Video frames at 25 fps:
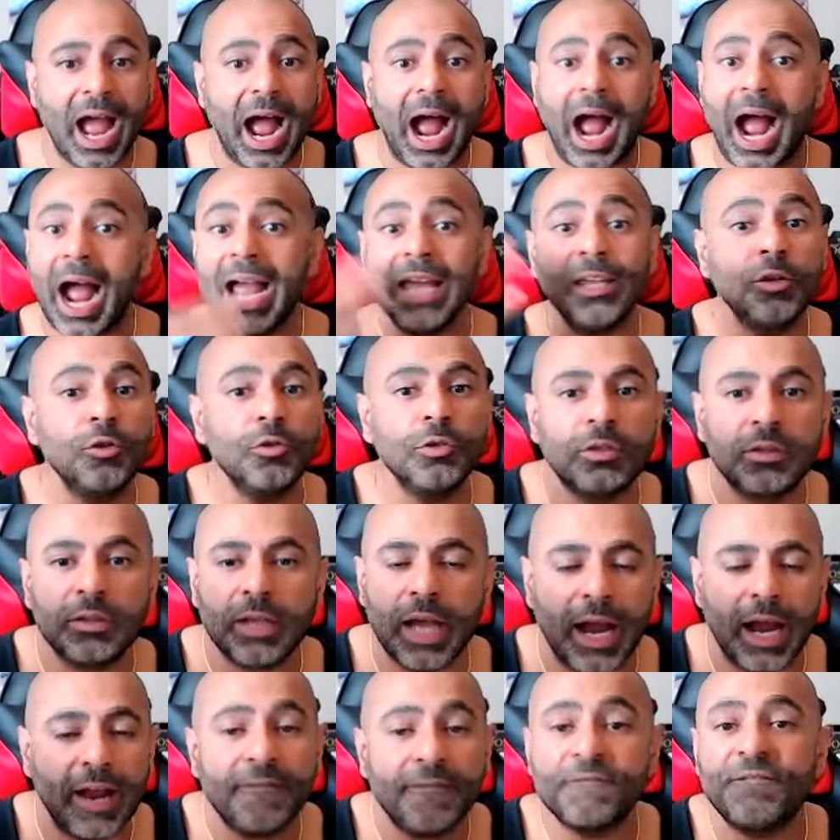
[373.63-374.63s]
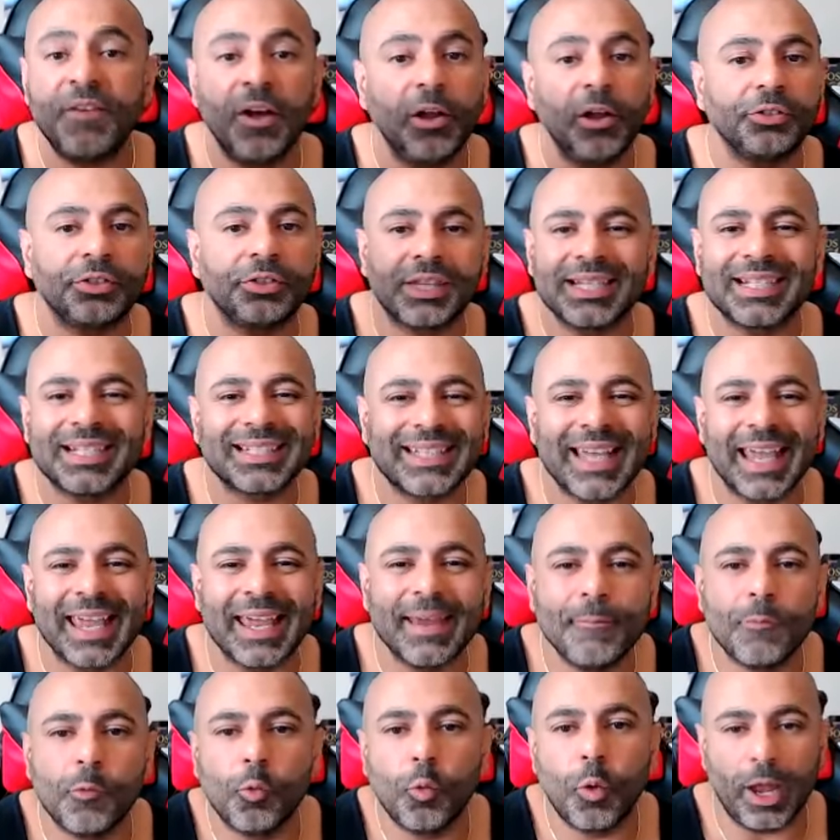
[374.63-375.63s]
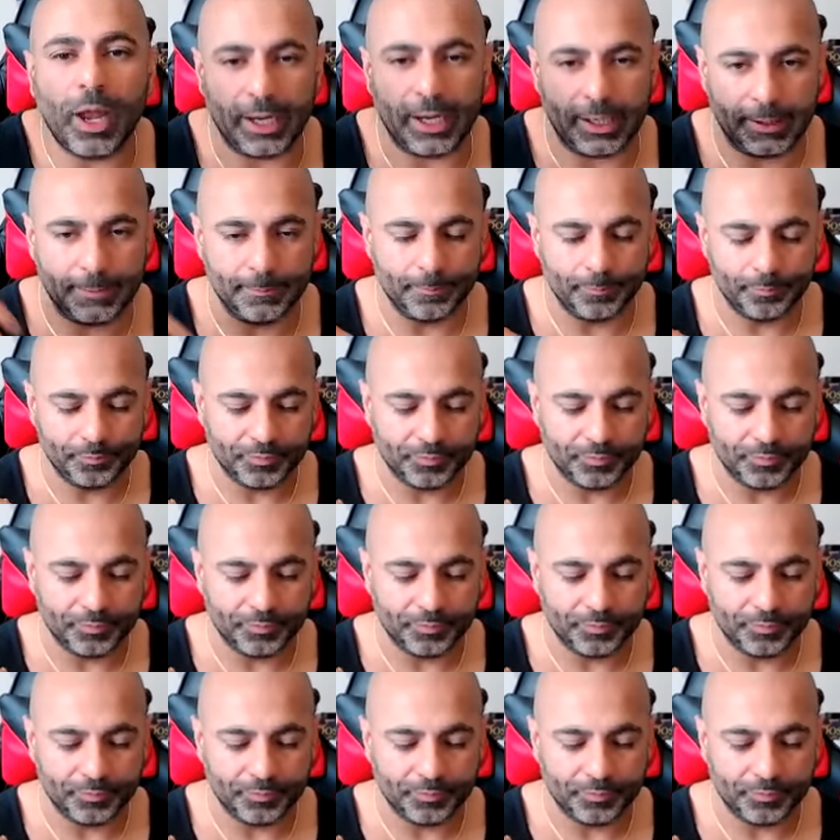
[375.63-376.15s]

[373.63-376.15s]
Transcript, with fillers: I used, I felt the same way.